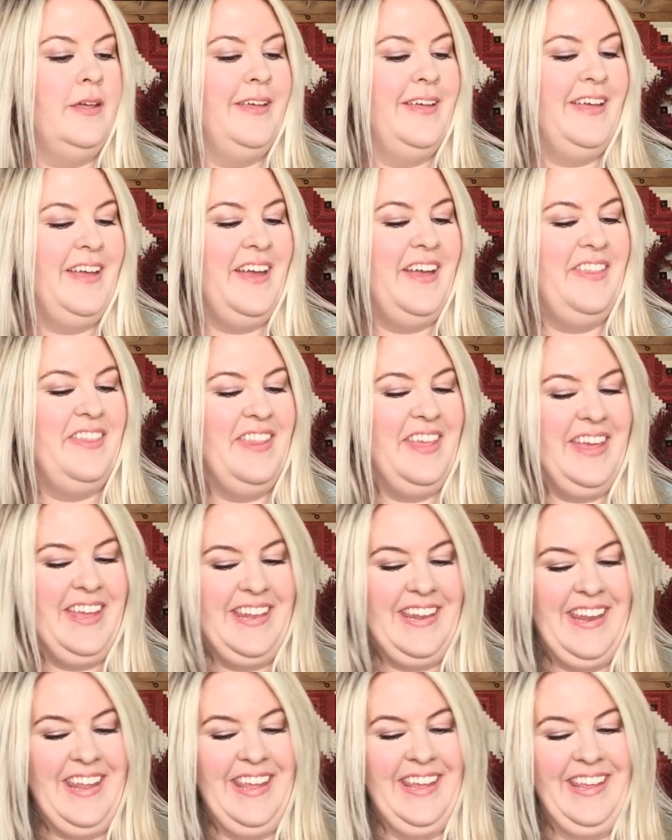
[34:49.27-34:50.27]
And
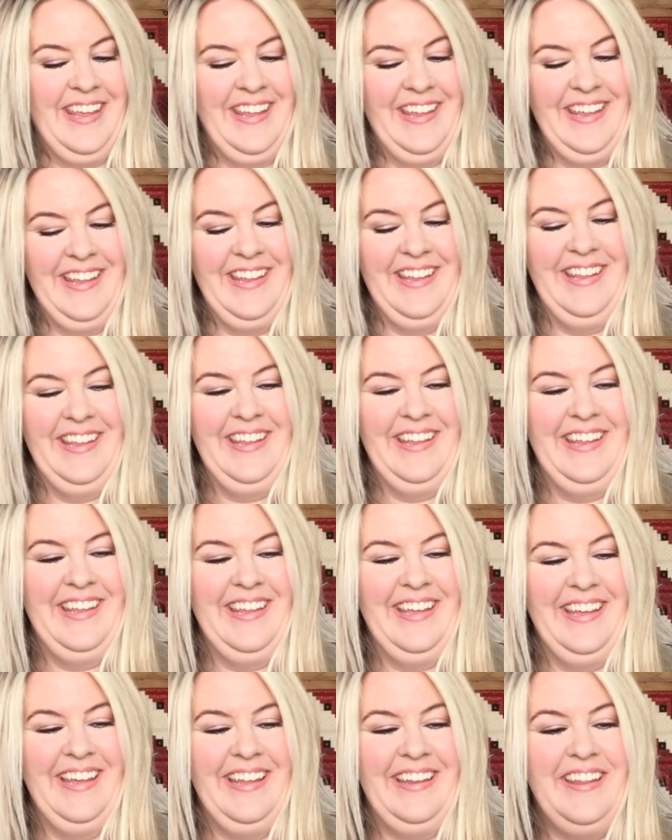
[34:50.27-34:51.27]
then
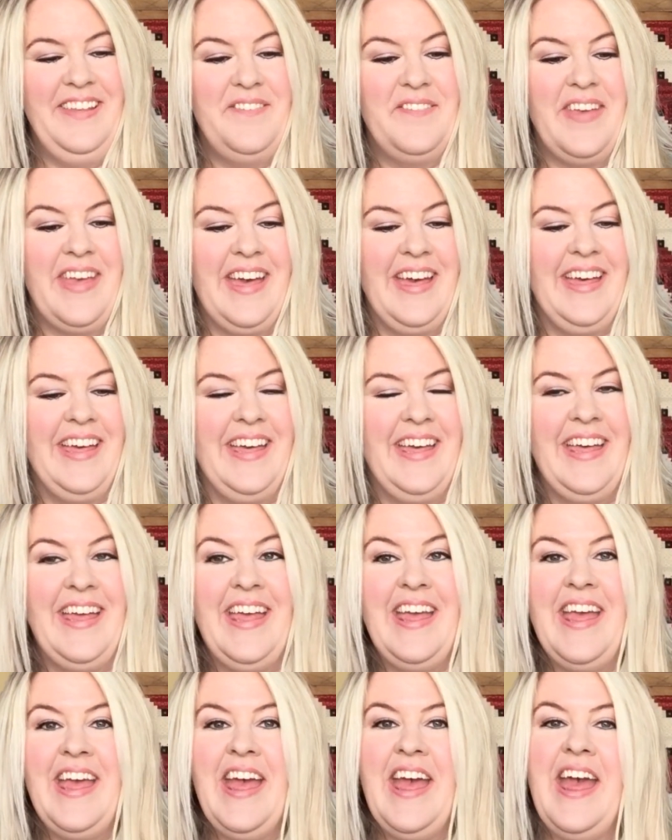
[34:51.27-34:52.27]
Olivia
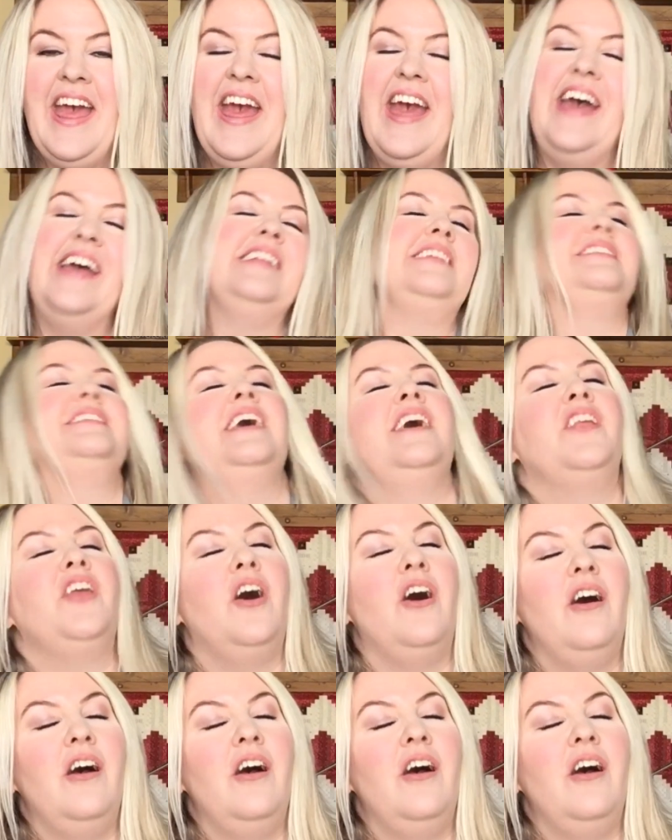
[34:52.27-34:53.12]
had said,